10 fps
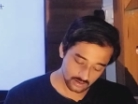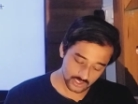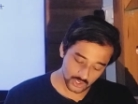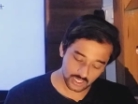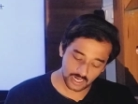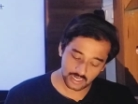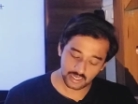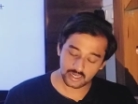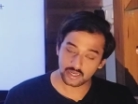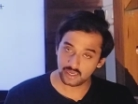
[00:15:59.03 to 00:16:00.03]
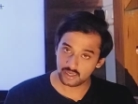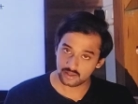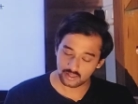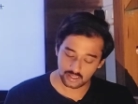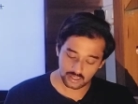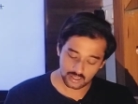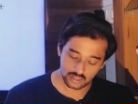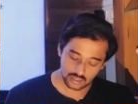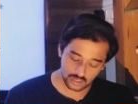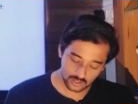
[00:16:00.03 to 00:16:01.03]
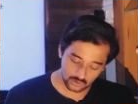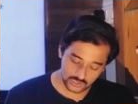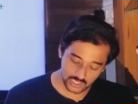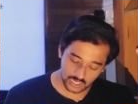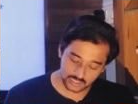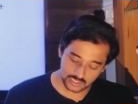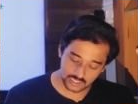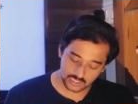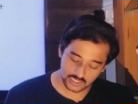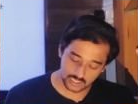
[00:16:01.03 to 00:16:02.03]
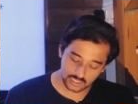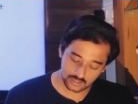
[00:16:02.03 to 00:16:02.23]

So 10 degree into sine 60.